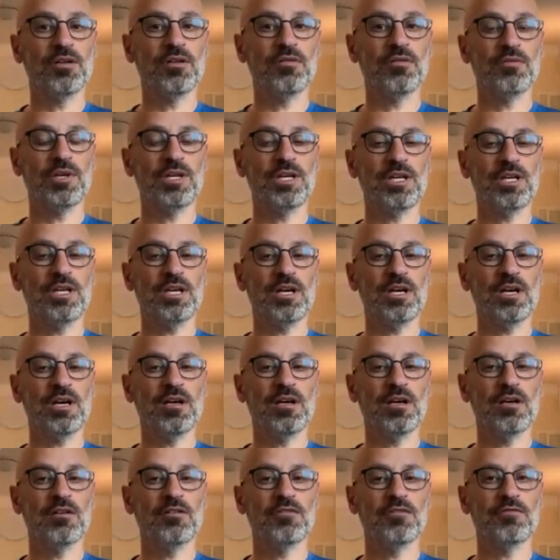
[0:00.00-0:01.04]
3,
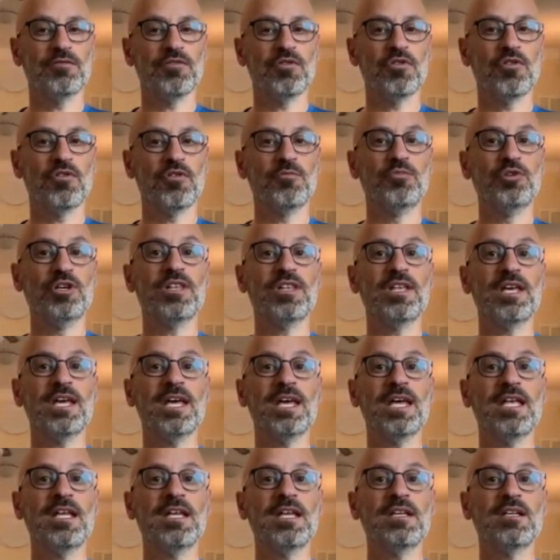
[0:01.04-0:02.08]
4. Breathe
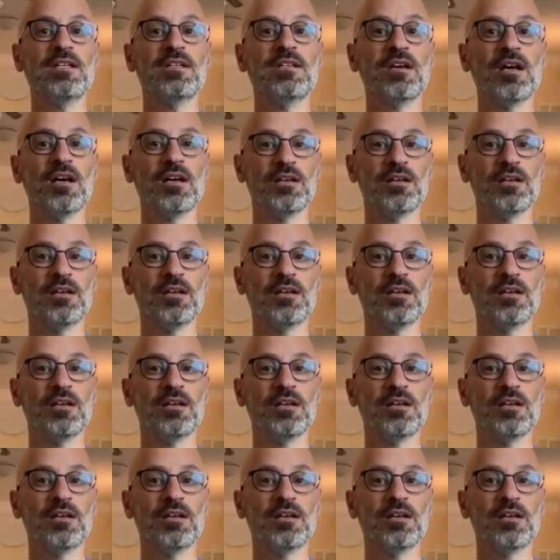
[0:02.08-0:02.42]
in.